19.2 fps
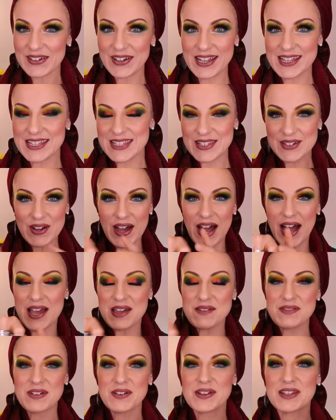All right, so
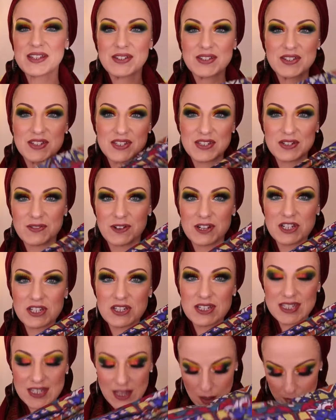I'm going to just
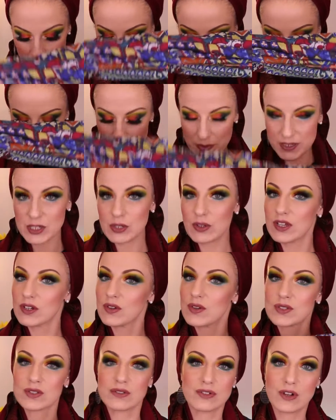crunch this up a little bit. You
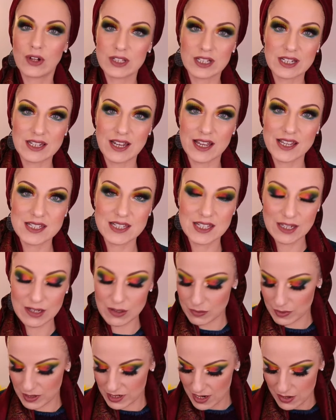can also fold it
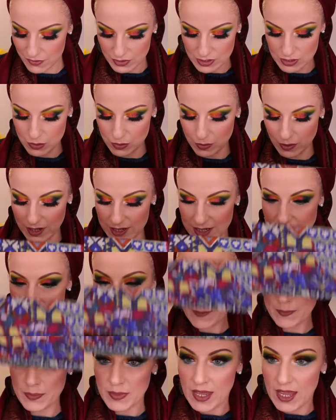nicely, whatever you want.
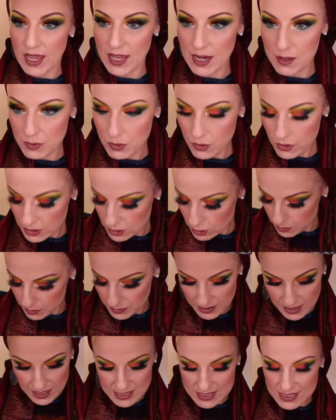And I'm going to
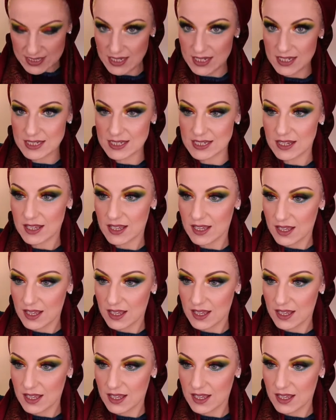place it